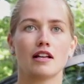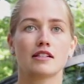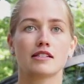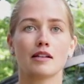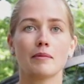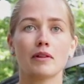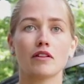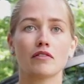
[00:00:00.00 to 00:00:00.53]

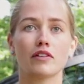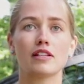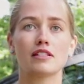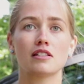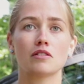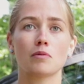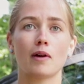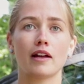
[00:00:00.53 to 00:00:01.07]
Some of the
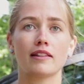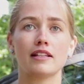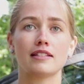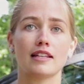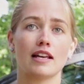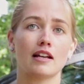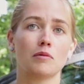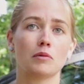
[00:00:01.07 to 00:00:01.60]
reasons why
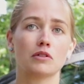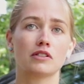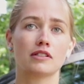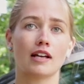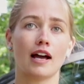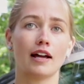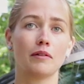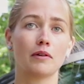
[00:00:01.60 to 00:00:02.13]
these animals
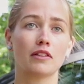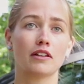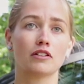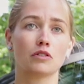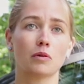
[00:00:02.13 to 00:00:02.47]
died within